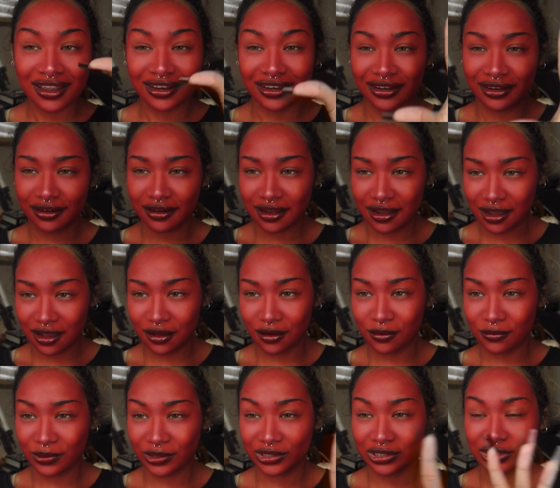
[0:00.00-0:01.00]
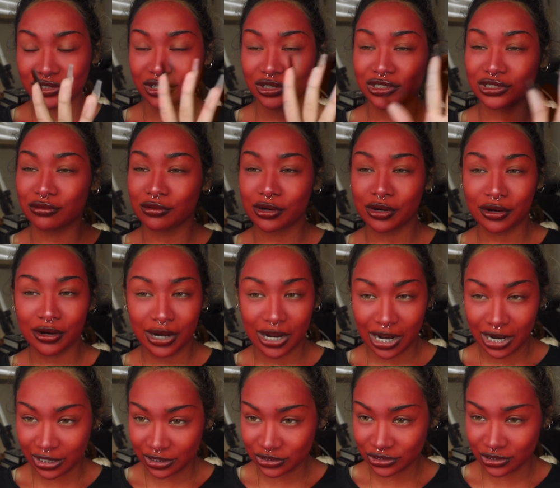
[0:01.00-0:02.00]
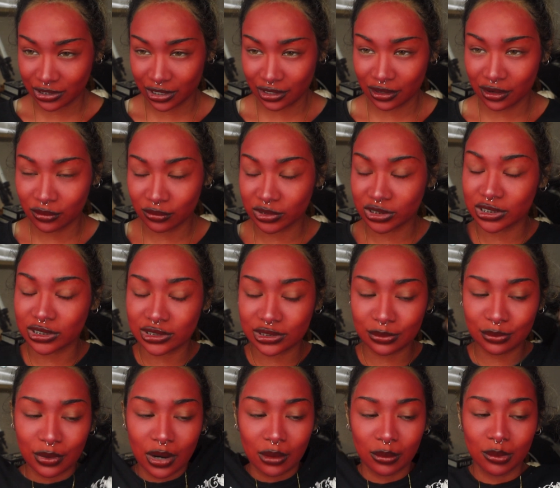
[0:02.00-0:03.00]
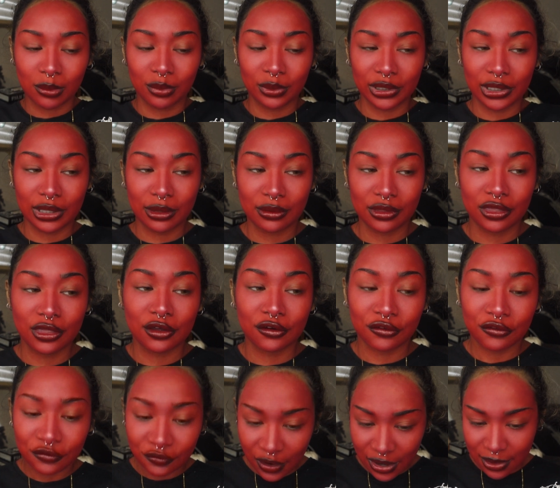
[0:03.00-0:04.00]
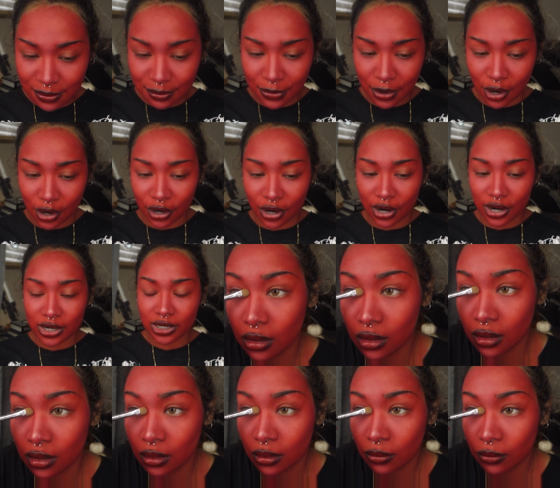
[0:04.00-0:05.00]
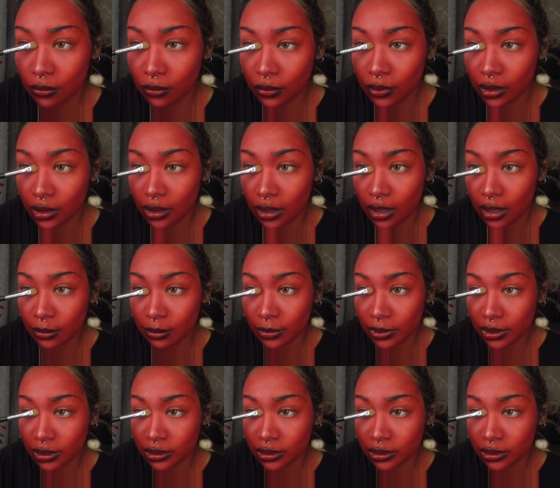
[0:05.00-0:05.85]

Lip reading: Now we're gonna start doing our eyeshadow, which is probably the fun part. What I'm gonna